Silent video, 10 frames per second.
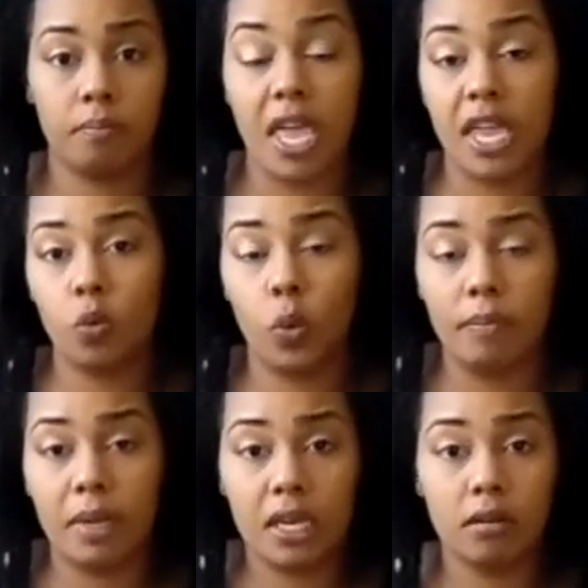men,
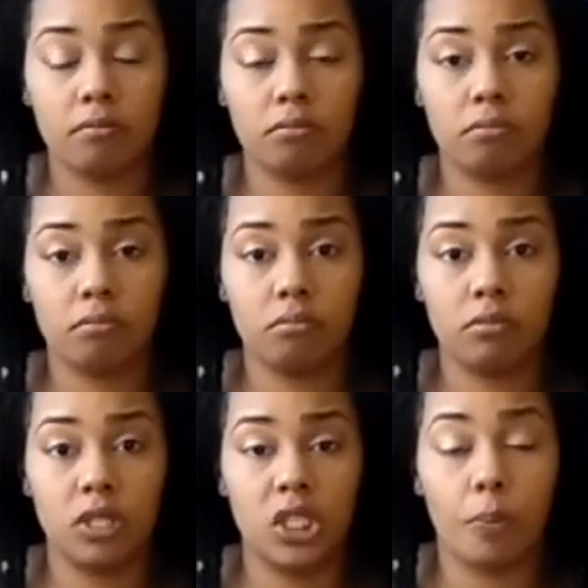women,
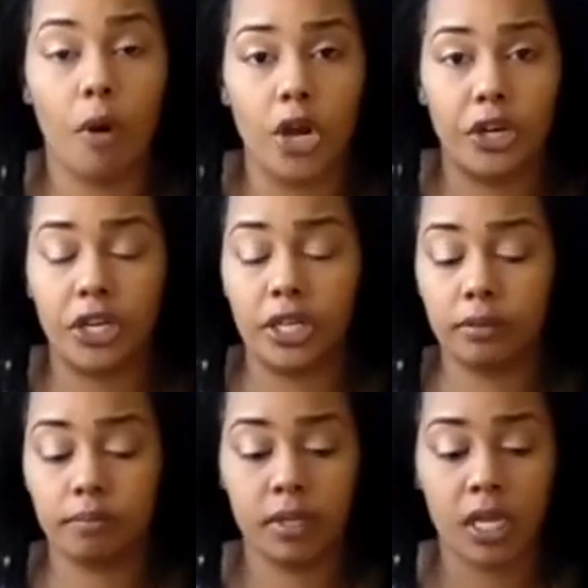your partner.